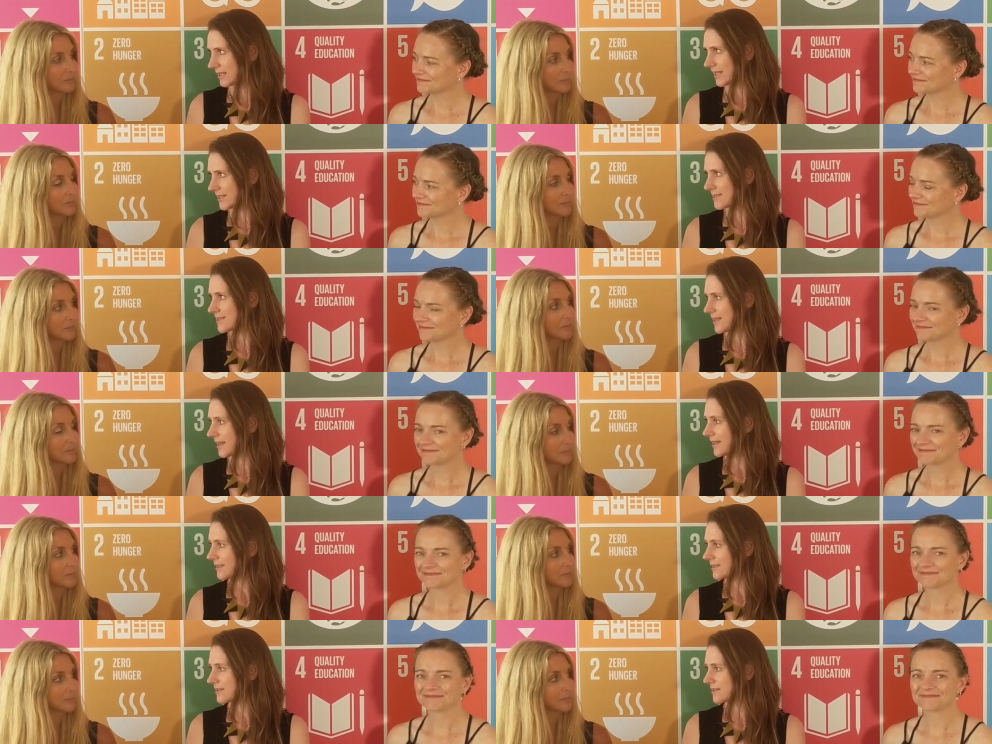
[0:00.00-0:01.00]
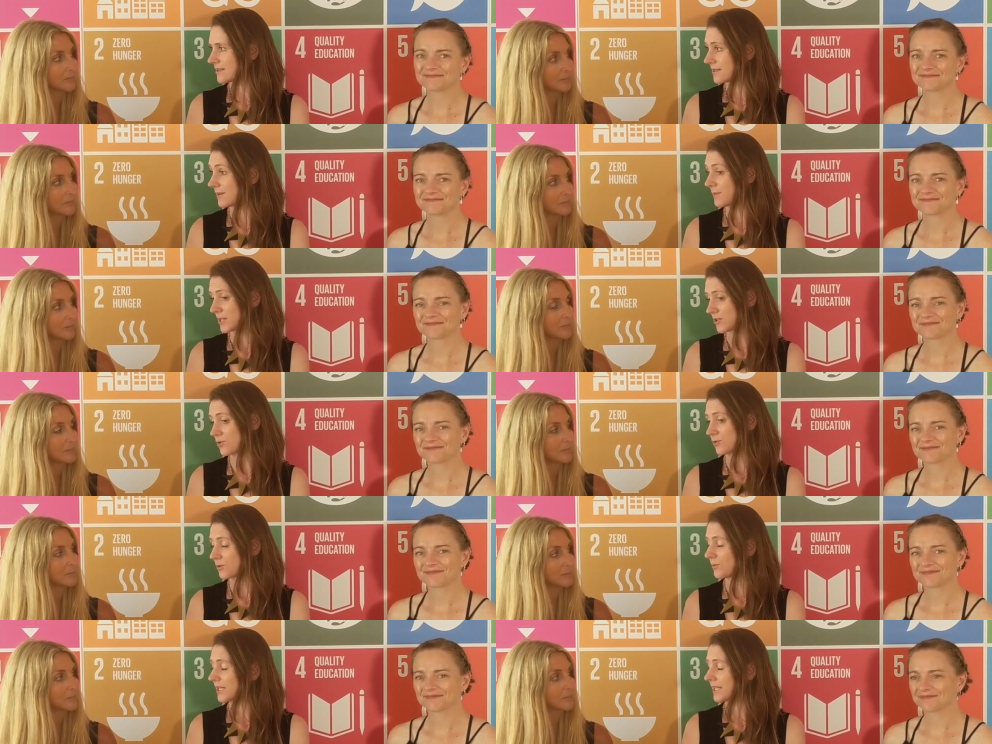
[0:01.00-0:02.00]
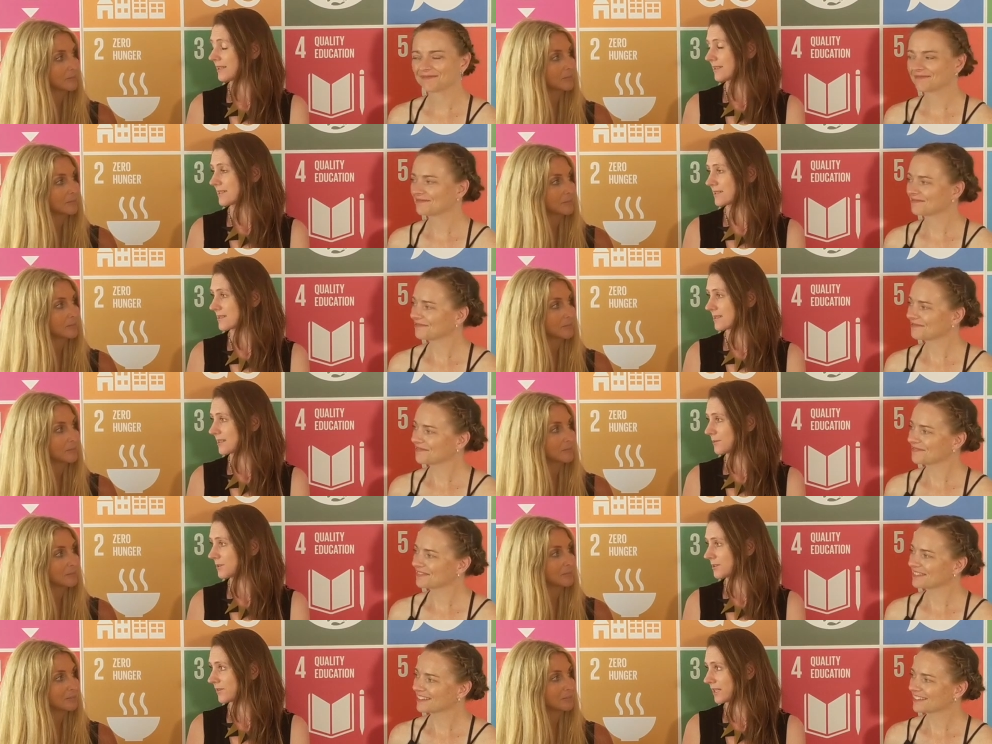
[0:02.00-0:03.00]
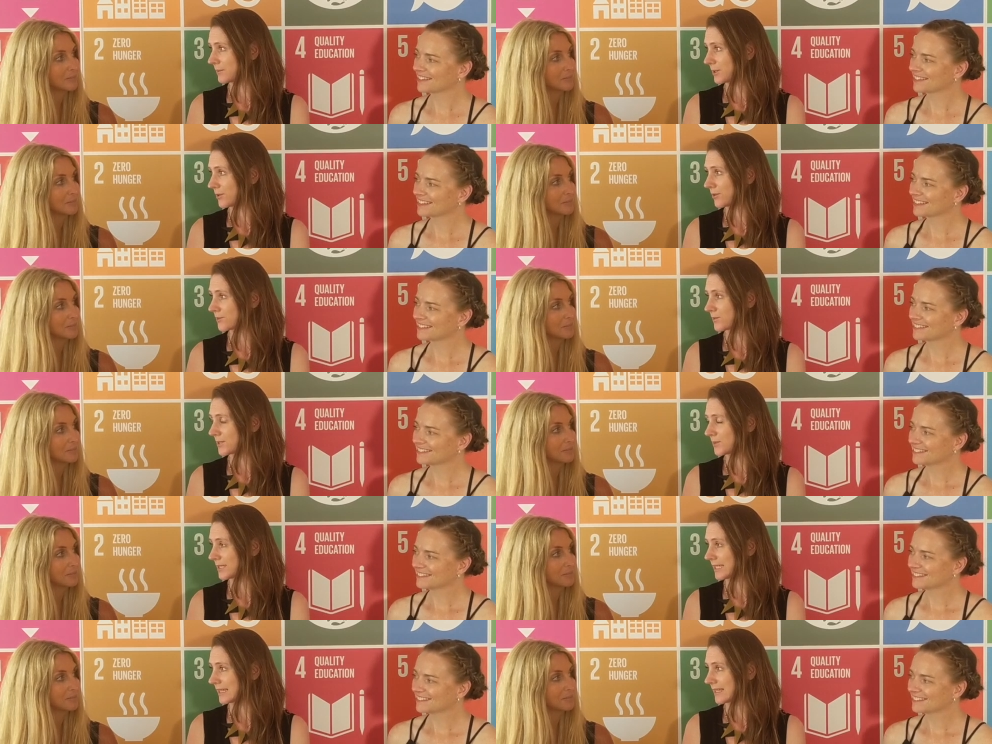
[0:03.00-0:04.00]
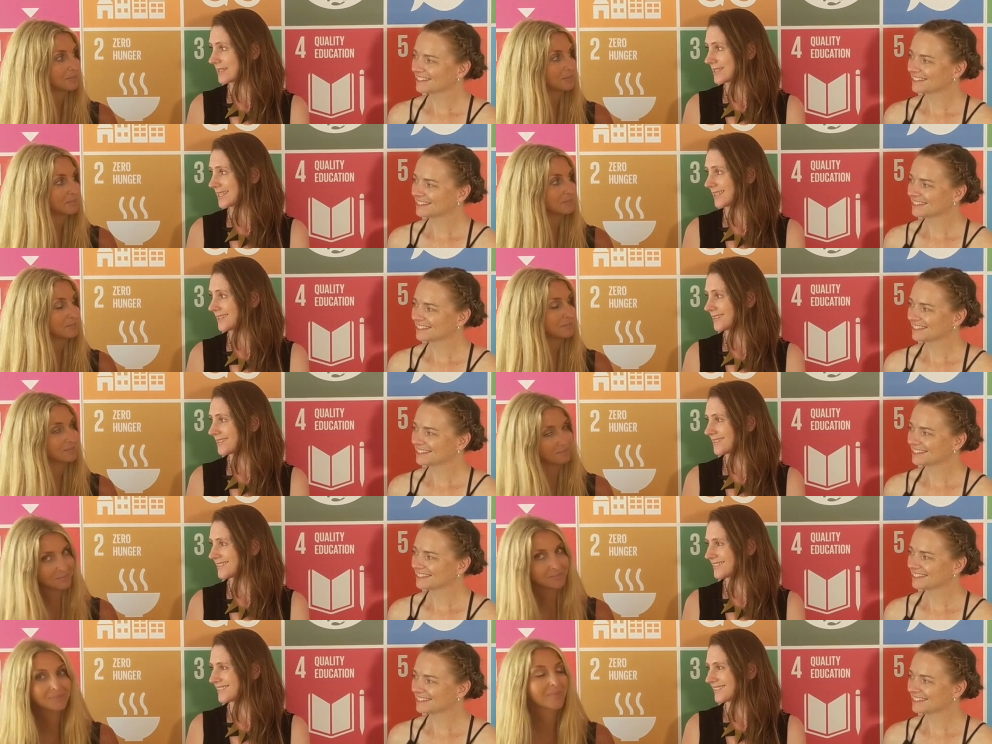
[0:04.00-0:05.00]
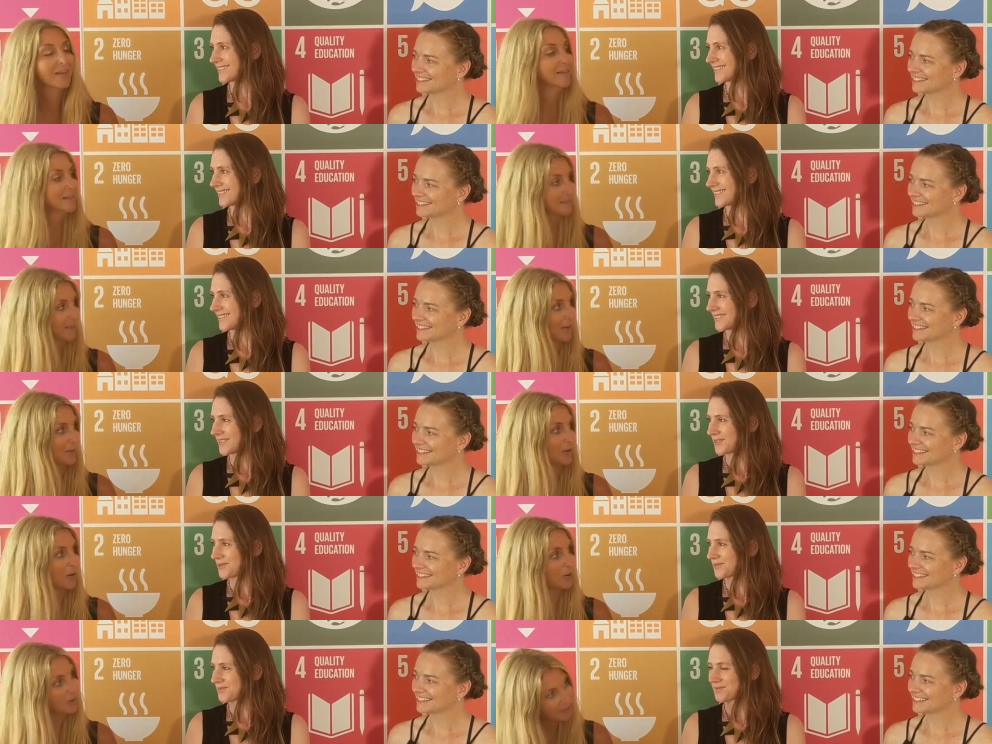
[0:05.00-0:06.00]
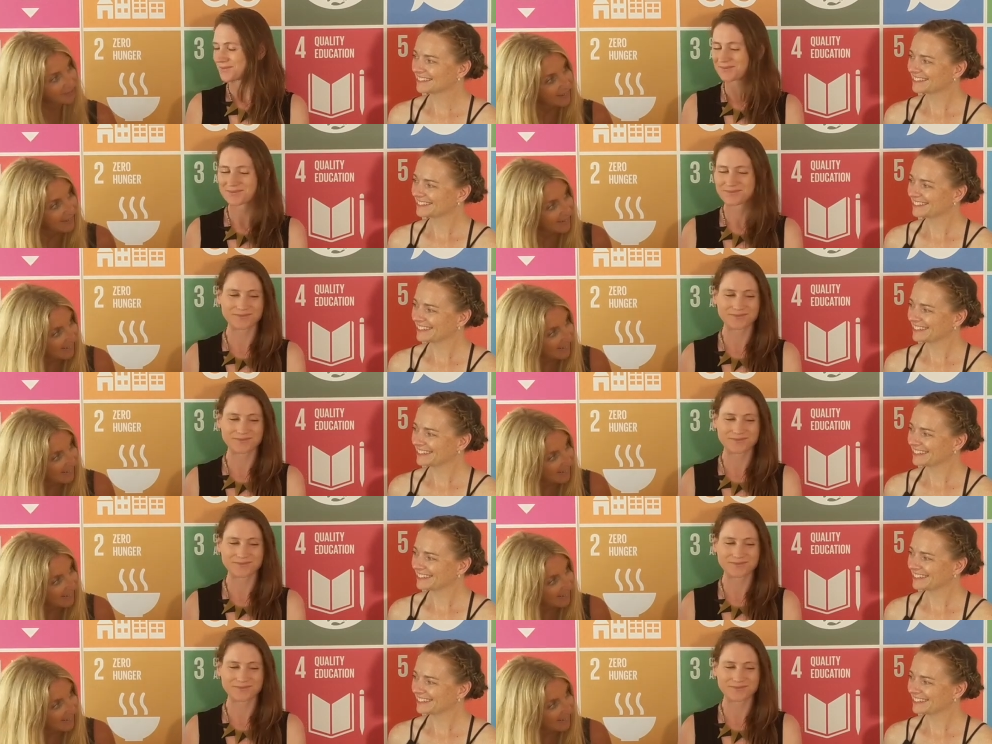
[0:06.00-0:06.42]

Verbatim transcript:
Speaker 1: in this and to make sure that we hit the Sustainable Development Goals by 2030.
Speaker 2: There we go.